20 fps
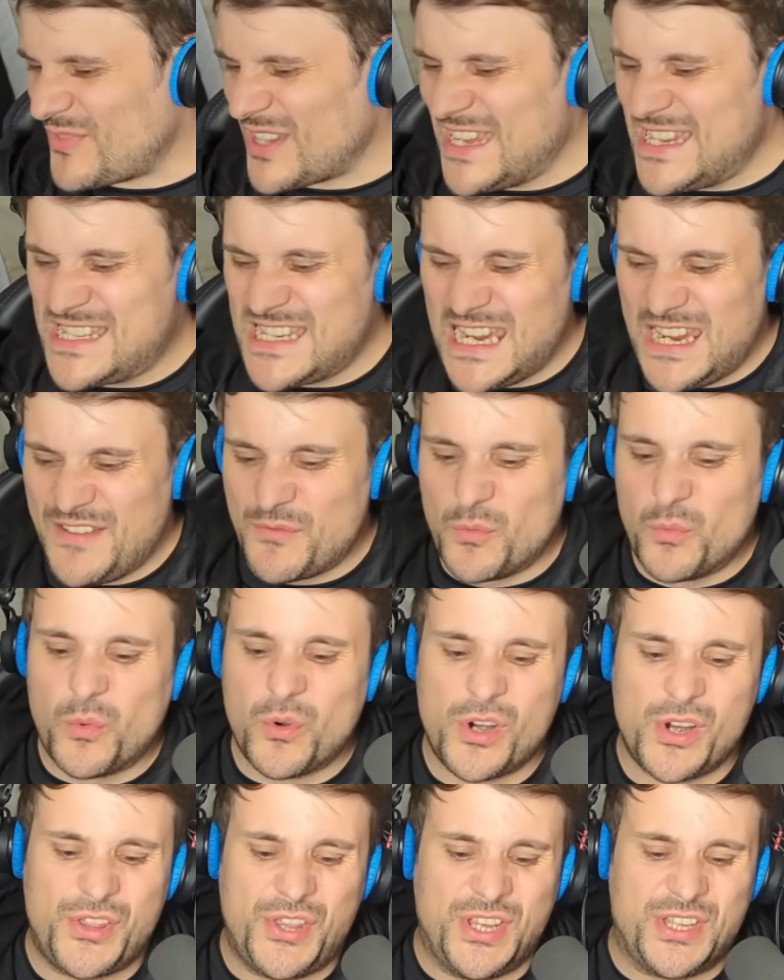is it even
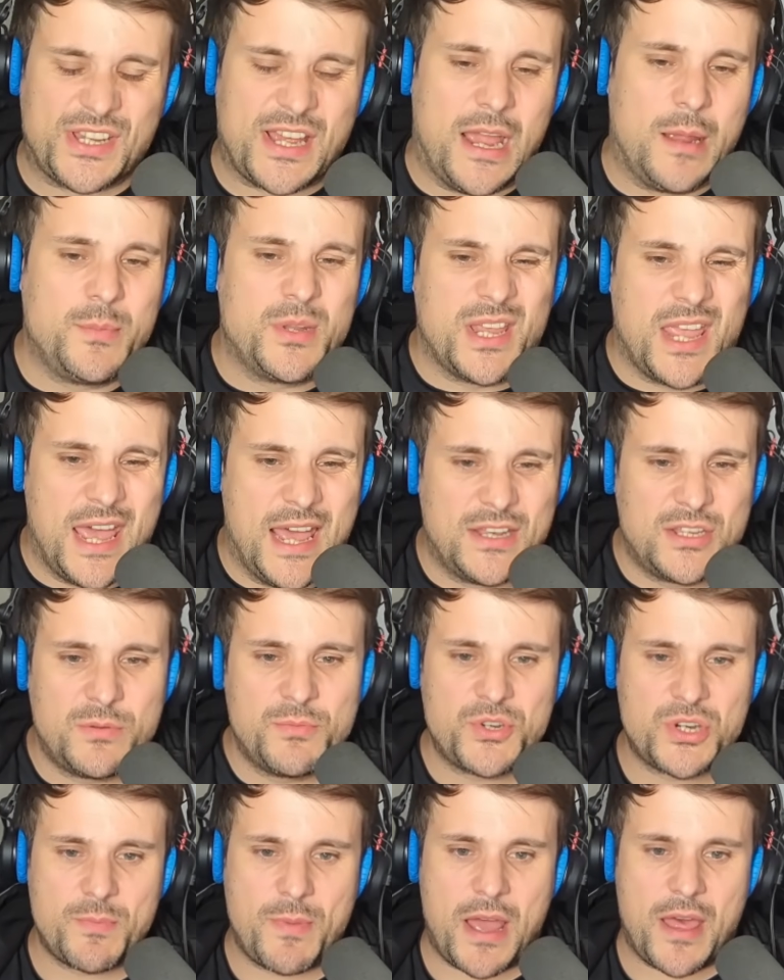worth your time to care too
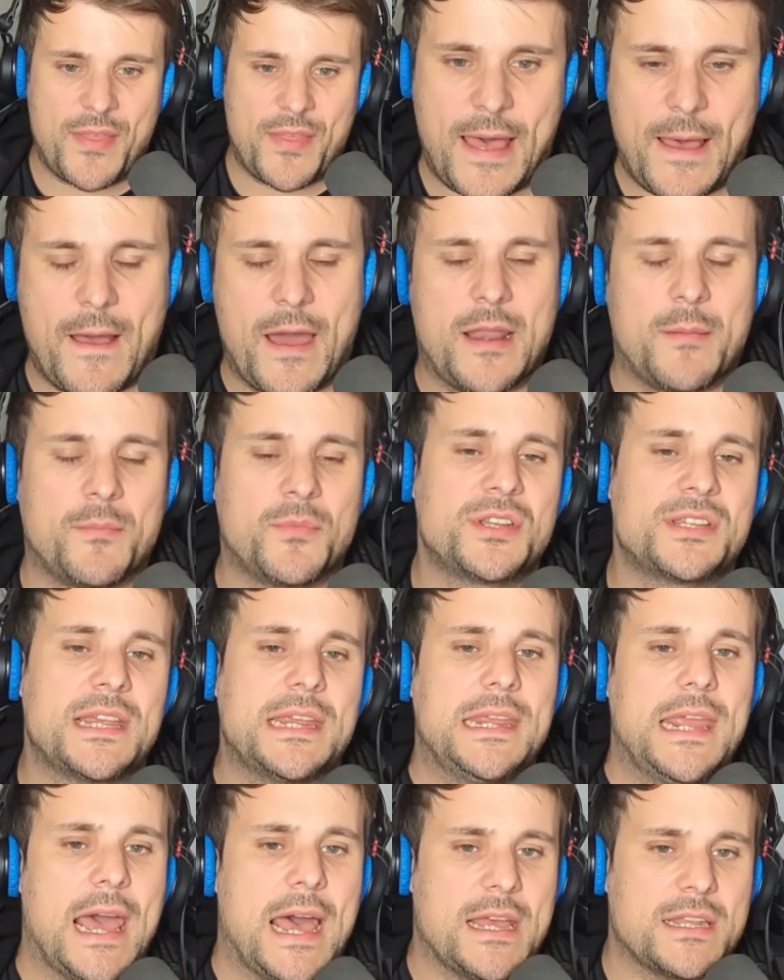much about that? And I'm going to say
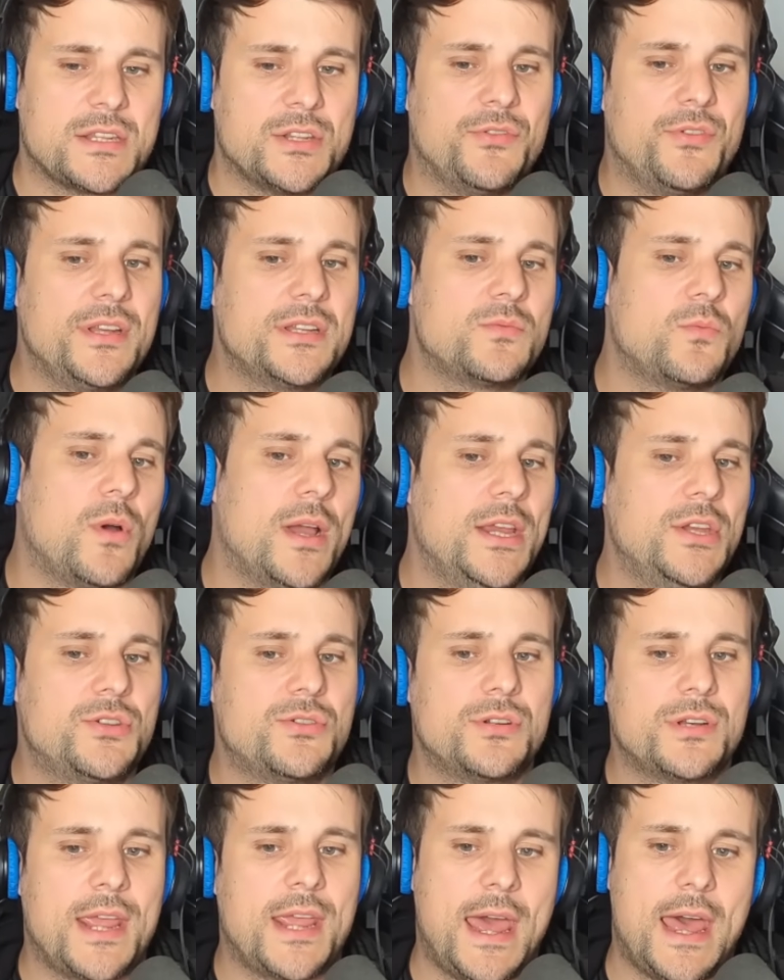yes. And the reason why you
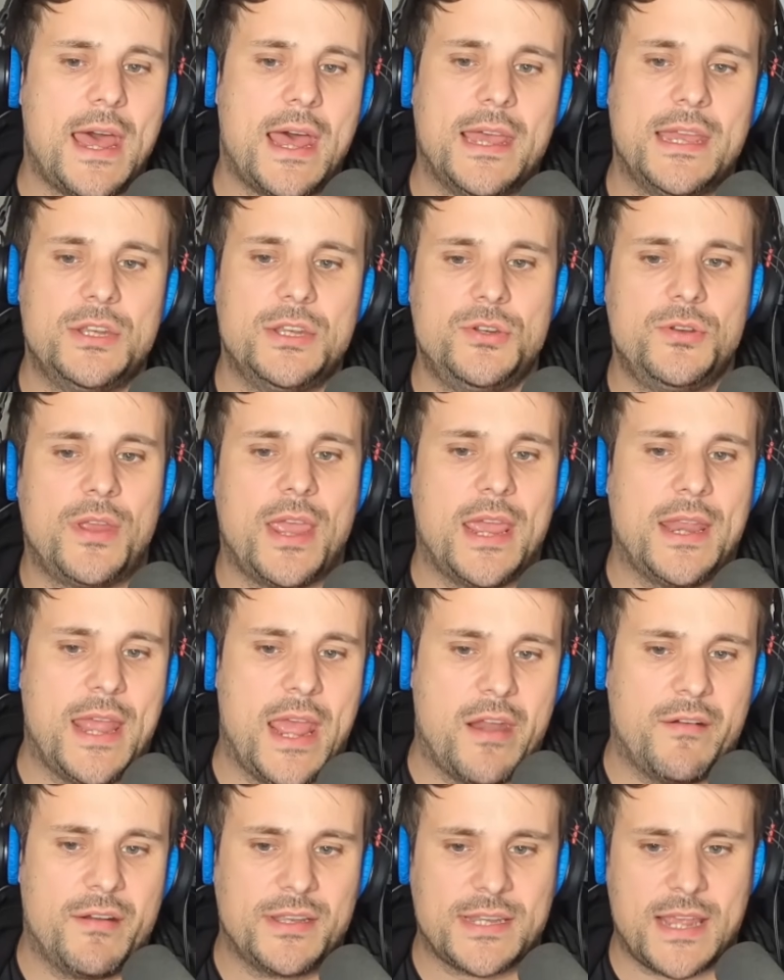should care is you gain
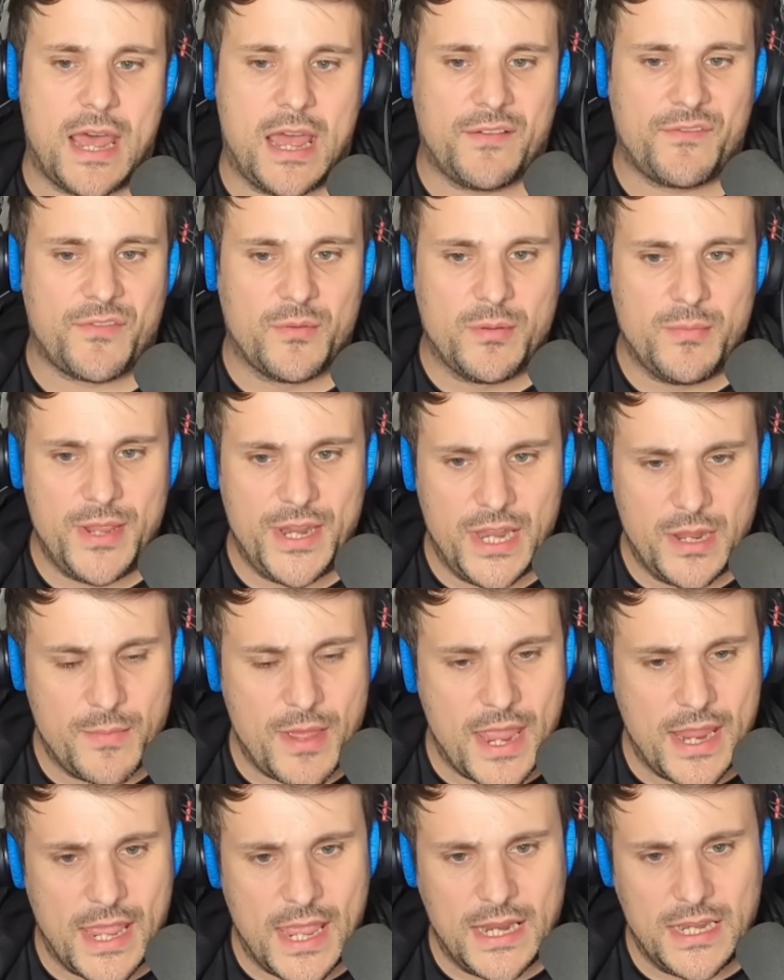air attack from the medium
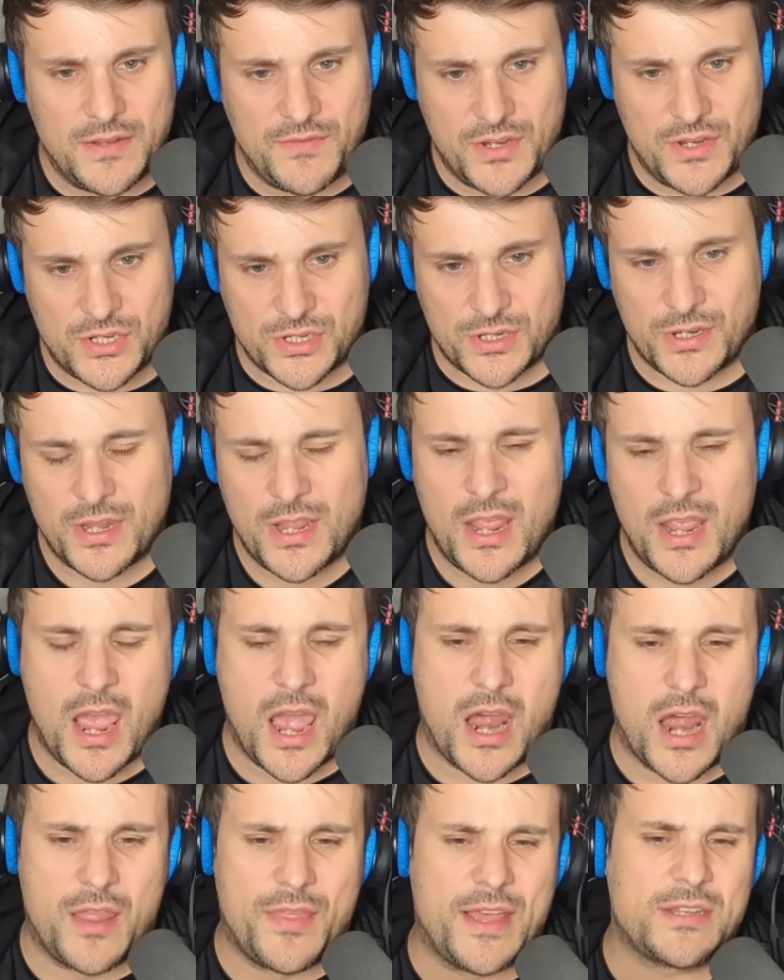AA division.
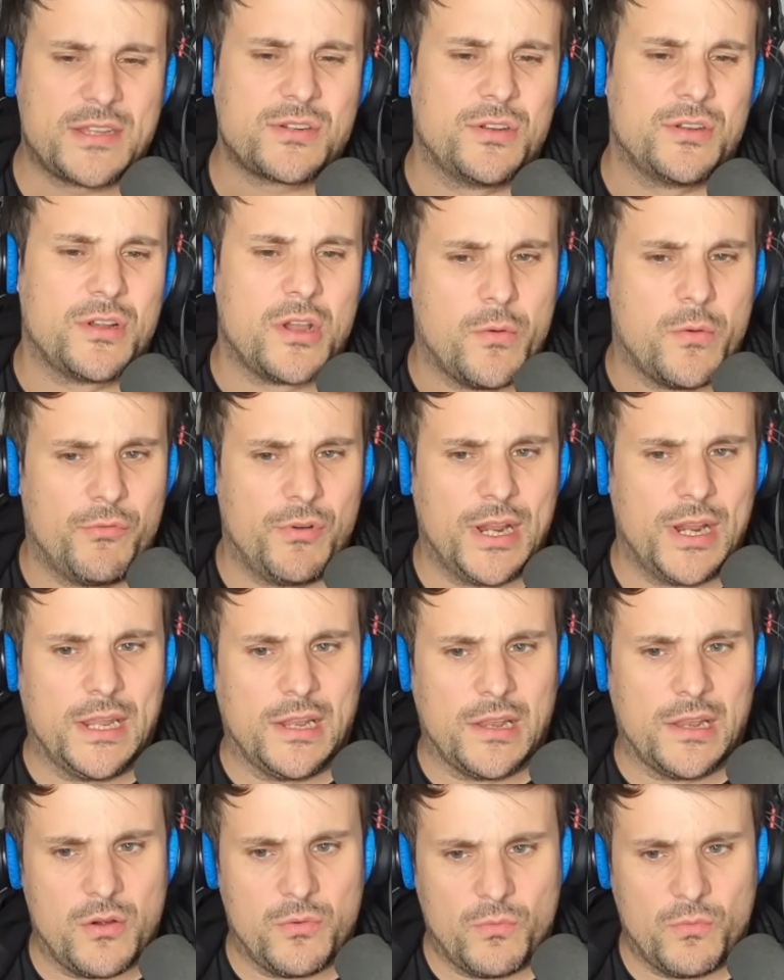And that's going to go a really
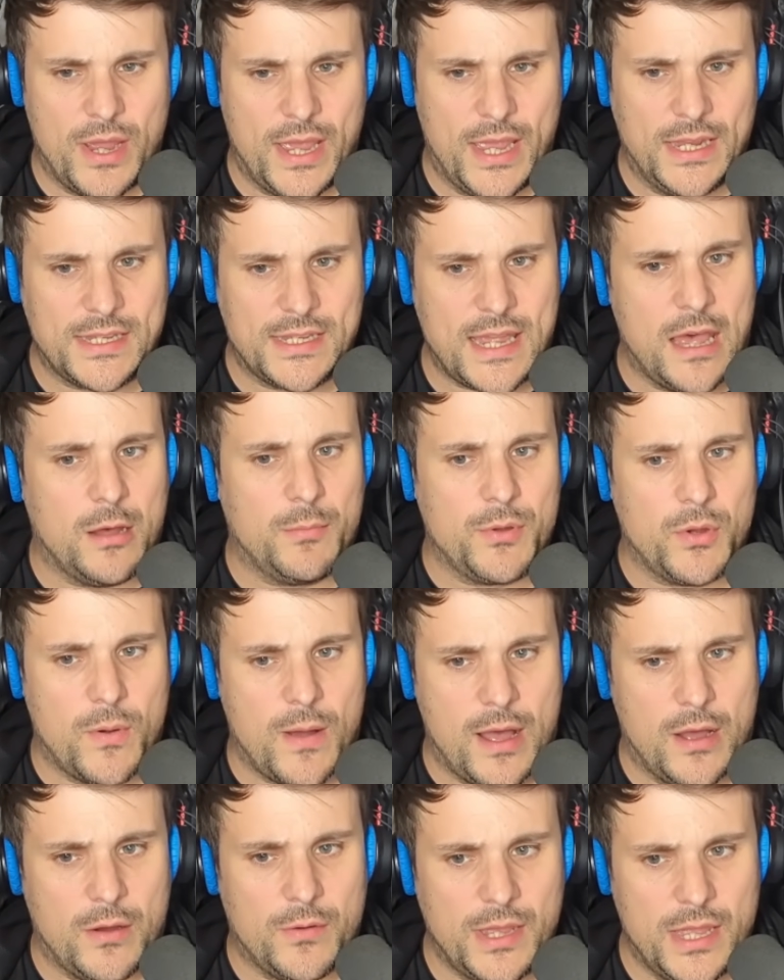long way to help you
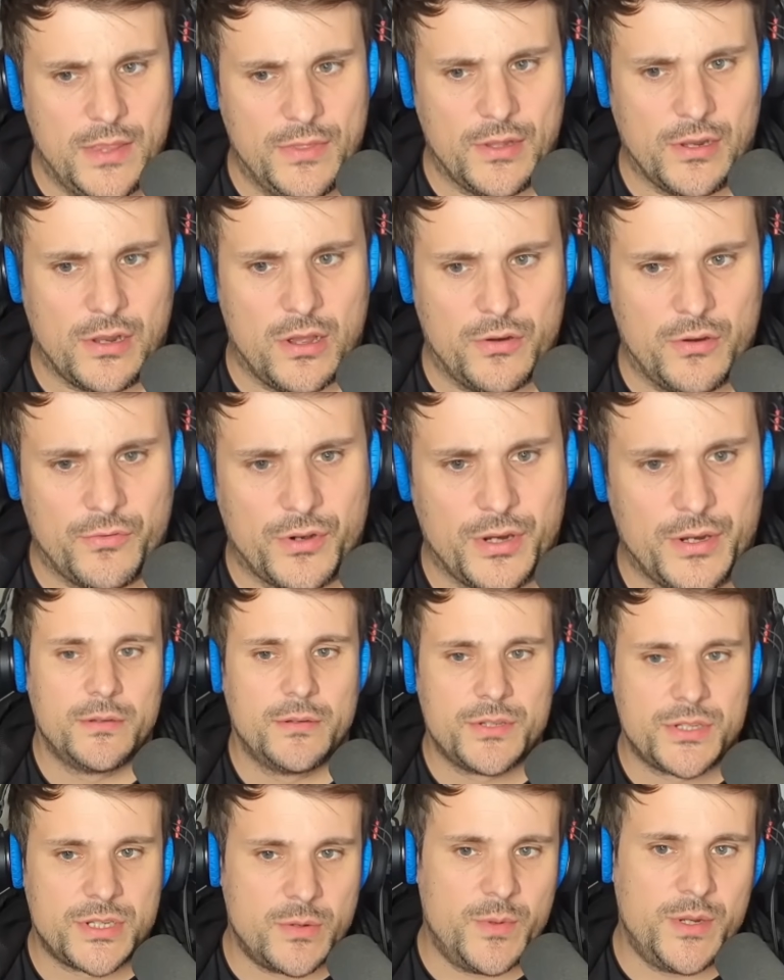out in the long run.
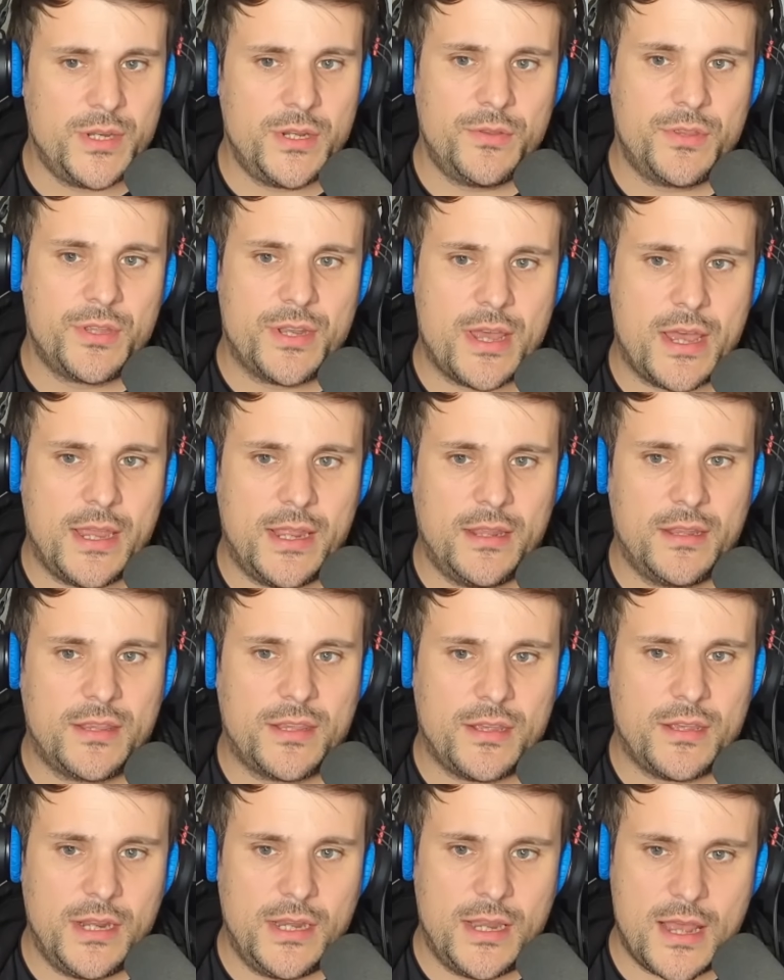Should we do the
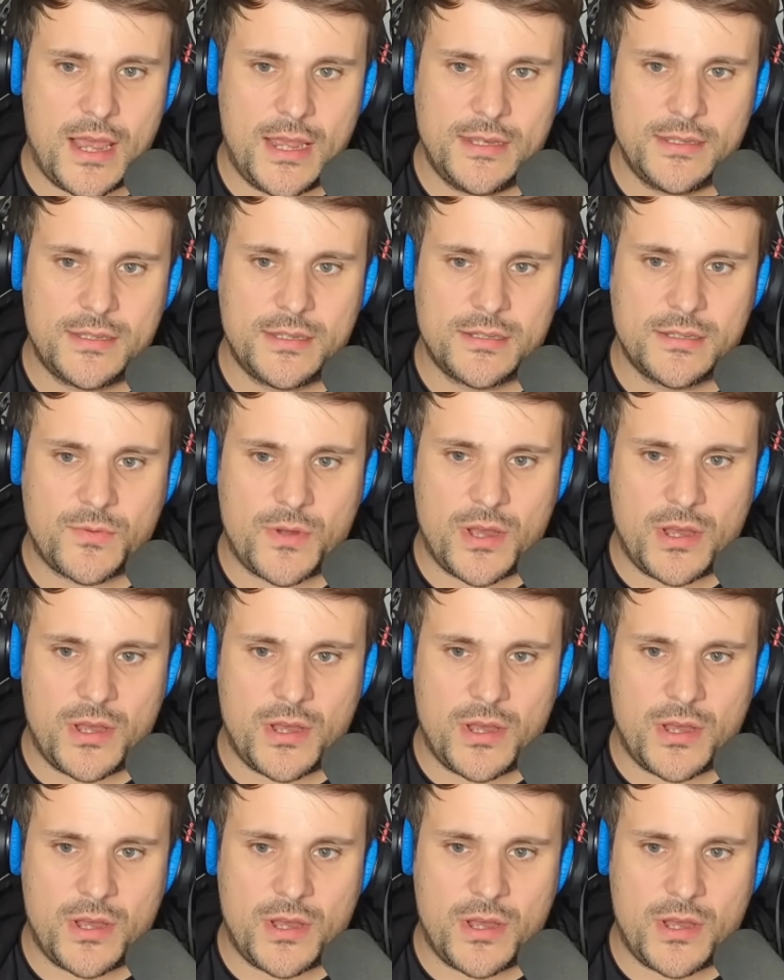1939s as well,